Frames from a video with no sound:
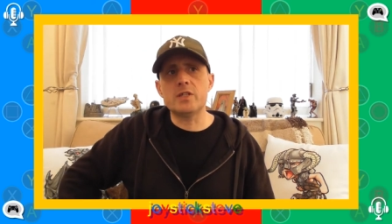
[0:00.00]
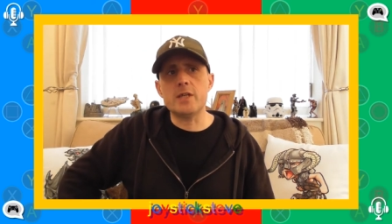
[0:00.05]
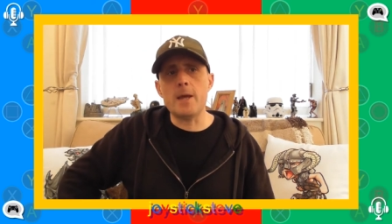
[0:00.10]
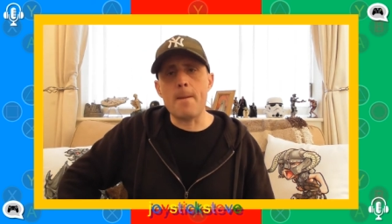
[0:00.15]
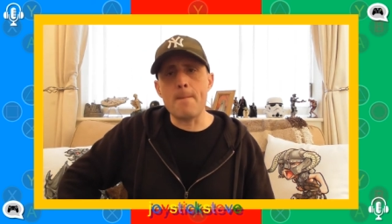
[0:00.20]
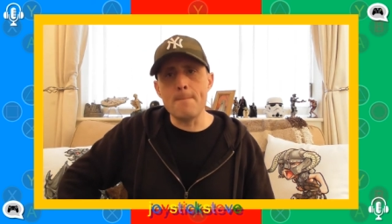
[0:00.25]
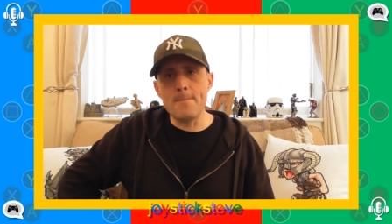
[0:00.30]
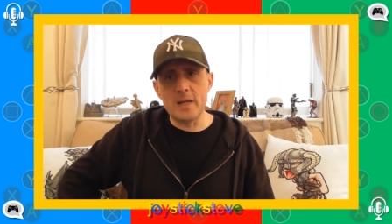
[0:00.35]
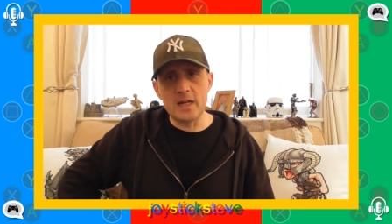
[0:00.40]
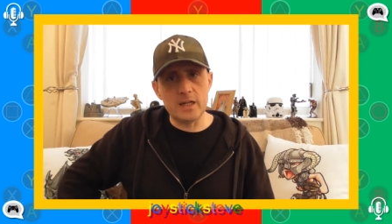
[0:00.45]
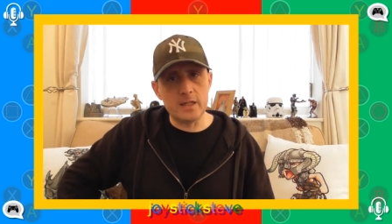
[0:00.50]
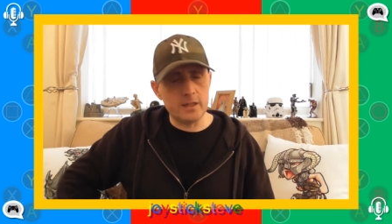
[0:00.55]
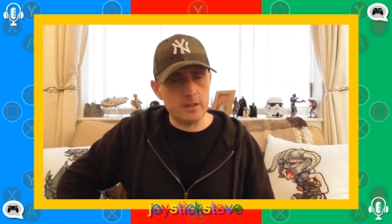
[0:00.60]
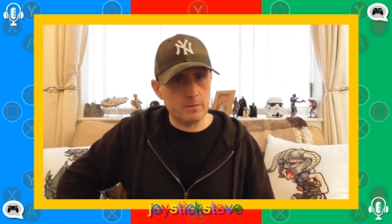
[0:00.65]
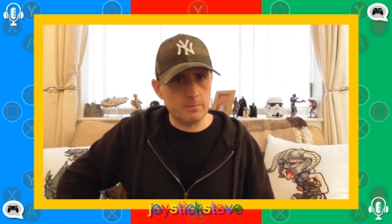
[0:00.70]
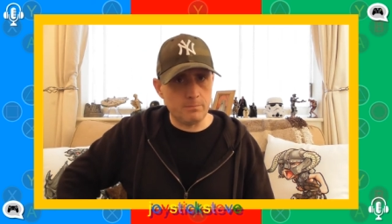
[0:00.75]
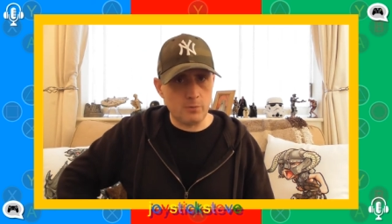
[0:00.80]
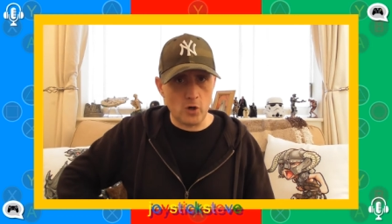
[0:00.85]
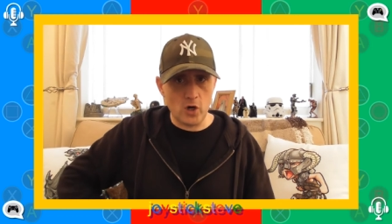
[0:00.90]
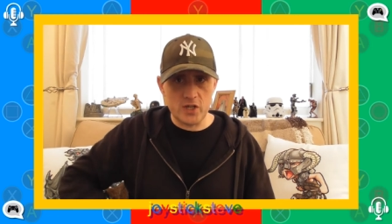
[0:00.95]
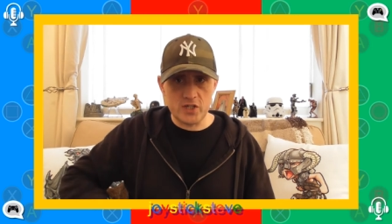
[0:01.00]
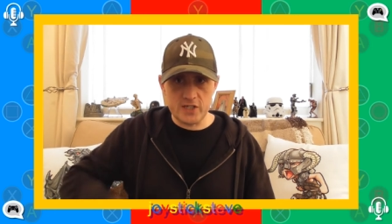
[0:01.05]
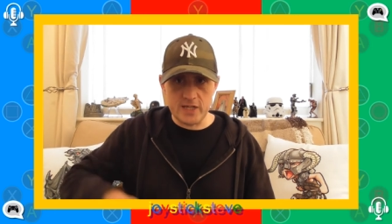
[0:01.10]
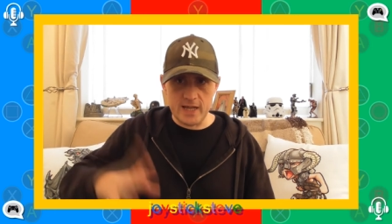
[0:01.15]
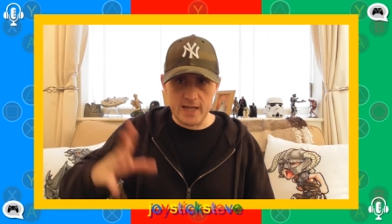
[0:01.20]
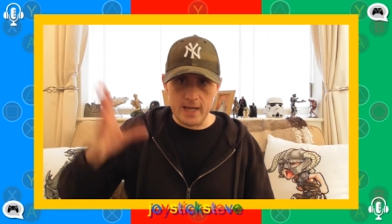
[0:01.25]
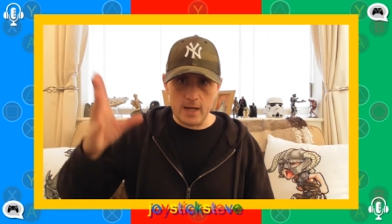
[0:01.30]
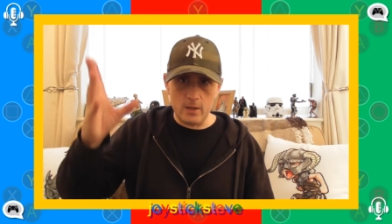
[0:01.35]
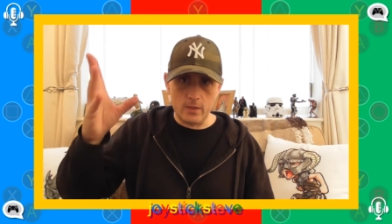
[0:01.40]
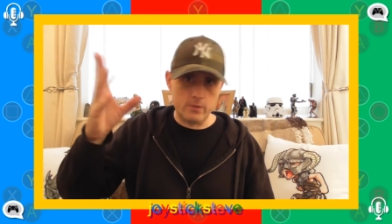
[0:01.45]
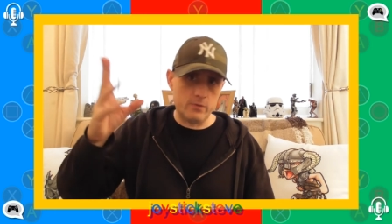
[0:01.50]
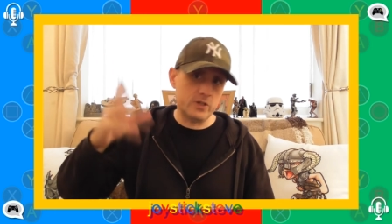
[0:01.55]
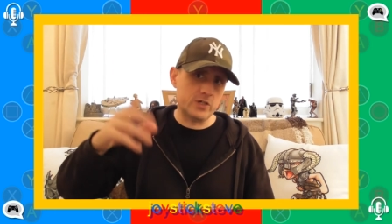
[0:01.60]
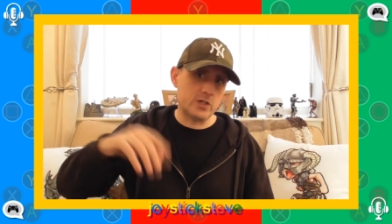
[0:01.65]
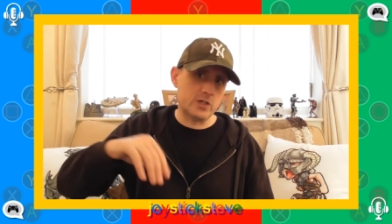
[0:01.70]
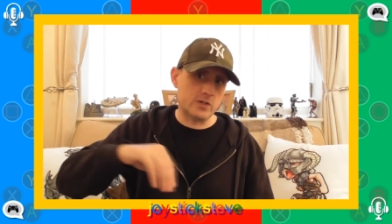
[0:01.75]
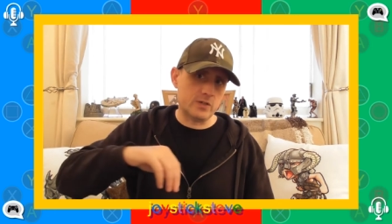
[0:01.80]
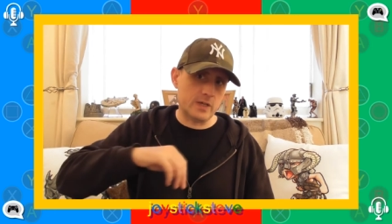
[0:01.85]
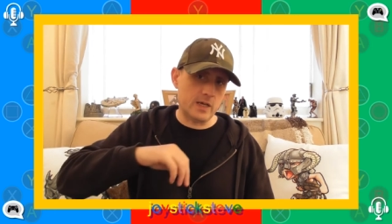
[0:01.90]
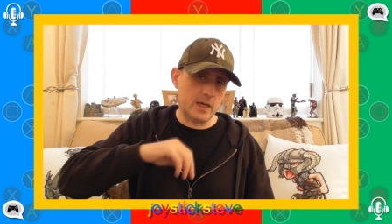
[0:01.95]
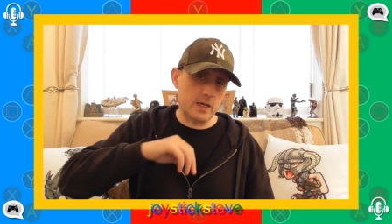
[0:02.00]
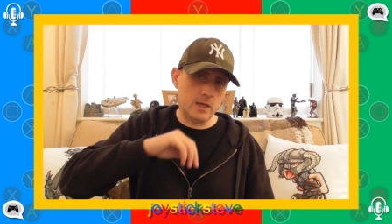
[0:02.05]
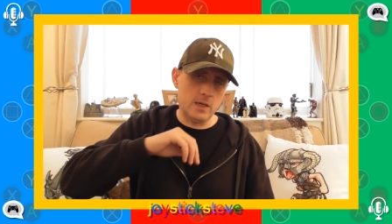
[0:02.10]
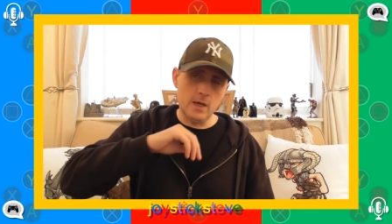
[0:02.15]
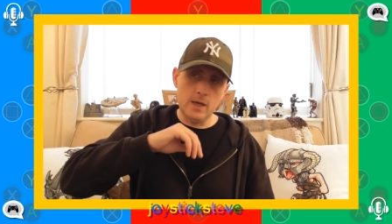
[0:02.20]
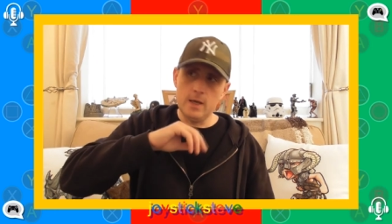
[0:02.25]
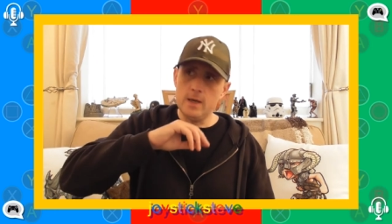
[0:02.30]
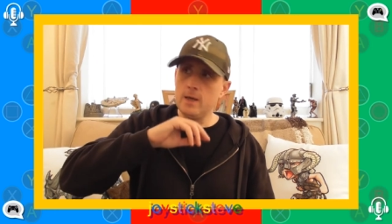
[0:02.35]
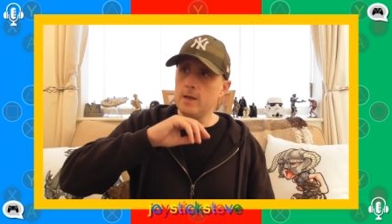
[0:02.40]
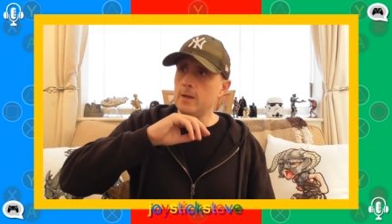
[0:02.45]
a ten billion price tag out there is because they